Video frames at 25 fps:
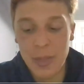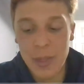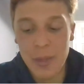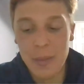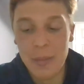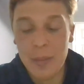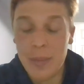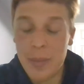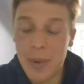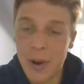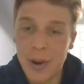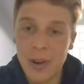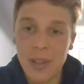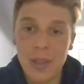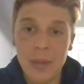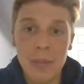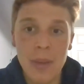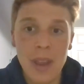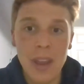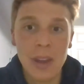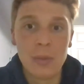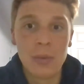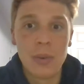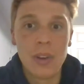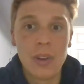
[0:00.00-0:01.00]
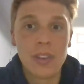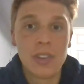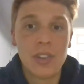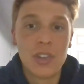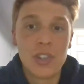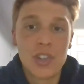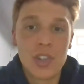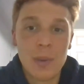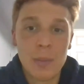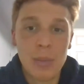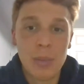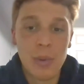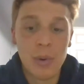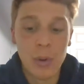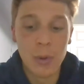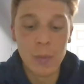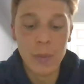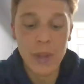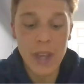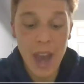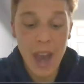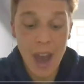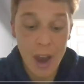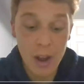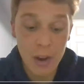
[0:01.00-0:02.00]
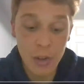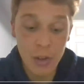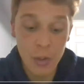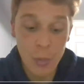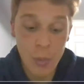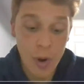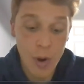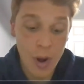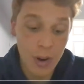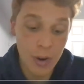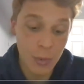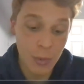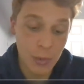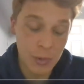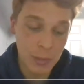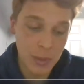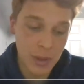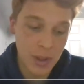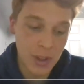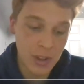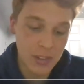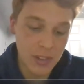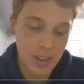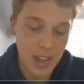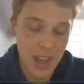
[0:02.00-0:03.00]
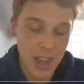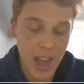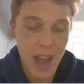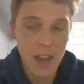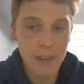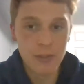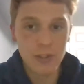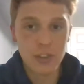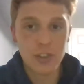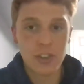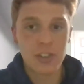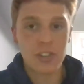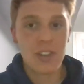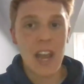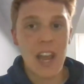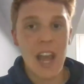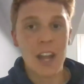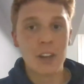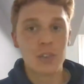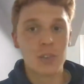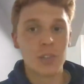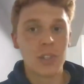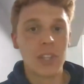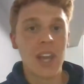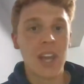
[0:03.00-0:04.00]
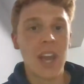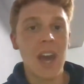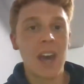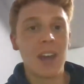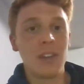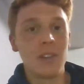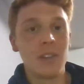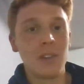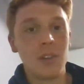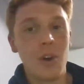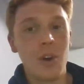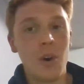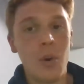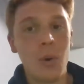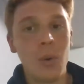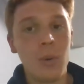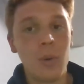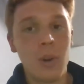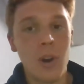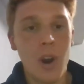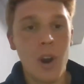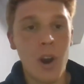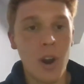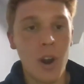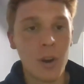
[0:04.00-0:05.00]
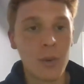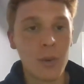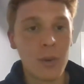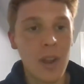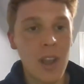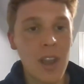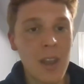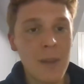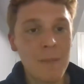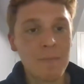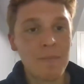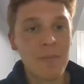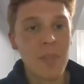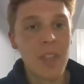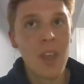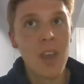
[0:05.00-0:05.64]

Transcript: the part of the main reason she pulled me out of the water was because like I've just naturally had a low heart rate,